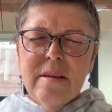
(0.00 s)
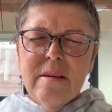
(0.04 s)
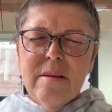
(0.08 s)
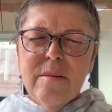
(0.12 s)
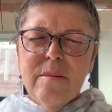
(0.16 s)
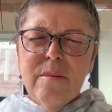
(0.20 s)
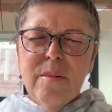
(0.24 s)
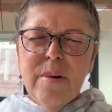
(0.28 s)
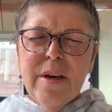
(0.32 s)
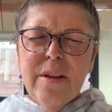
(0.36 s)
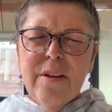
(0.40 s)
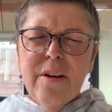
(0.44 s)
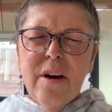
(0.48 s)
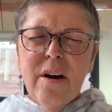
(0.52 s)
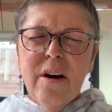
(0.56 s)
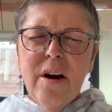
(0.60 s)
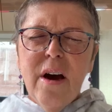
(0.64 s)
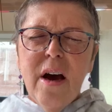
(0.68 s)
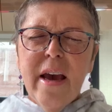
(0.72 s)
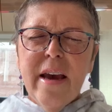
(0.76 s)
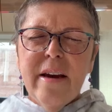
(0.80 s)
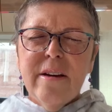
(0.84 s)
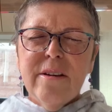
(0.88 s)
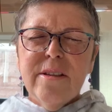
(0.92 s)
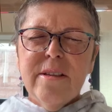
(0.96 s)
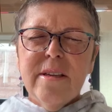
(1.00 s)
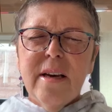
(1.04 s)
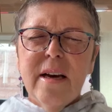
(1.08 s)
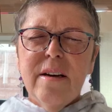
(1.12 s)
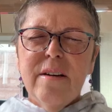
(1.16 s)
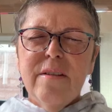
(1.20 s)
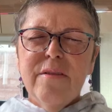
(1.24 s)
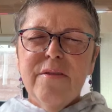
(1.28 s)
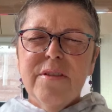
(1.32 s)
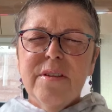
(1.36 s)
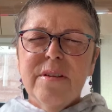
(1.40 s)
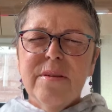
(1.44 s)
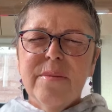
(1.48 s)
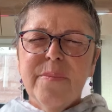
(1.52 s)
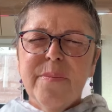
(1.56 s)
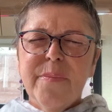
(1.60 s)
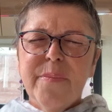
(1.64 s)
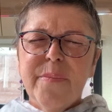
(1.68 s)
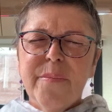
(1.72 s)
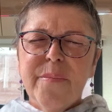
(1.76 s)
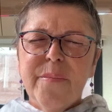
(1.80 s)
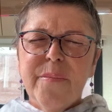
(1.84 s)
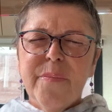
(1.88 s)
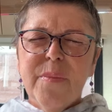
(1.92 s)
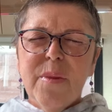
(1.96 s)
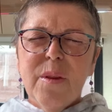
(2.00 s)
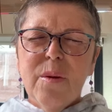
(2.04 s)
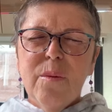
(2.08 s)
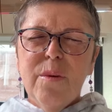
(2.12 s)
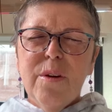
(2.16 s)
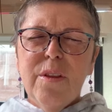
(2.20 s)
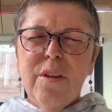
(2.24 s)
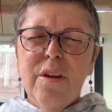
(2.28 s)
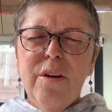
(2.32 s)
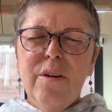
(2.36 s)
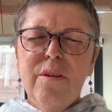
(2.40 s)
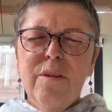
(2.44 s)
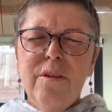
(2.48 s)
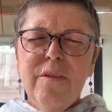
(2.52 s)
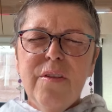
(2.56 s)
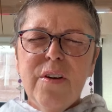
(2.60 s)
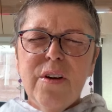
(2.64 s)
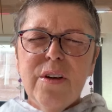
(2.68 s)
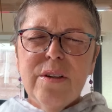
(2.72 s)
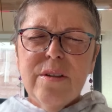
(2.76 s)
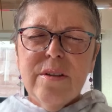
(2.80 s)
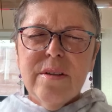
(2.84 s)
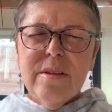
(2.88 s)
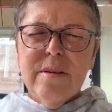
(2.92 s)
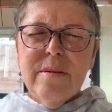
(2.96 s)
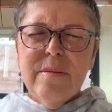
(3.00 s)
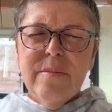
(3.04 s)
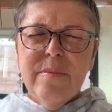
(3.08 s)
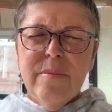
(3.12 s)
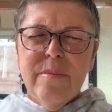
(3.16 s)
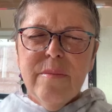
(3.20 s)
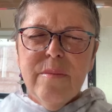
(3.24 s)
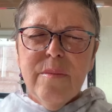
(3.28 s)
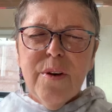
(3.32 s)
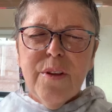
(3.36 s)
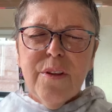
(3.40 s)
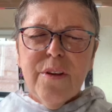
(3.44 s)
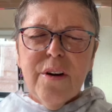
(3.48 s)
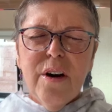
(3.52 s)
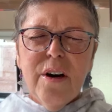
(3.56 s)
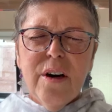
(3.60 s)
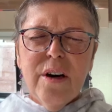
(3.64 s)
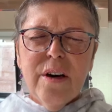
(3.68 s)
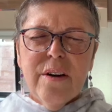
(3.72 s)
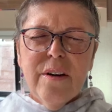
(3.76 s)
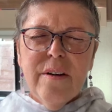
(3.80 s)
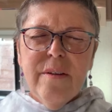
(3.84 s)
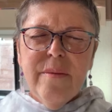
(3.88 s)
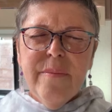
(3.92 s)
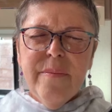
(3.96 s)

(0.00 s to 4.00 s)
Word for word: with our higher selves, with the universe, with God.